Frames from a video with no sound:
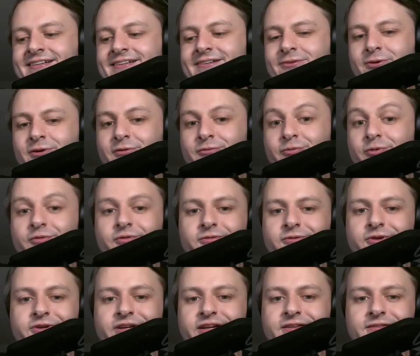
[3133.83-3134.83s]
or Through the
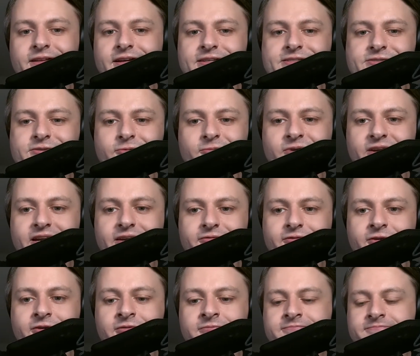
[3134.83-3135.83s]
Looking Glass, or
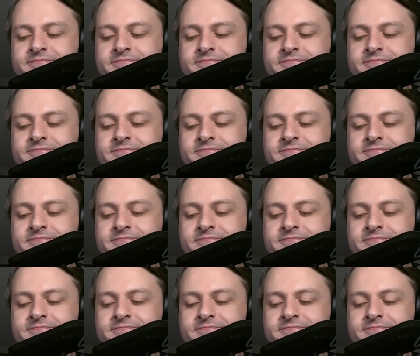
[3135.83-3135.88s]
whatever?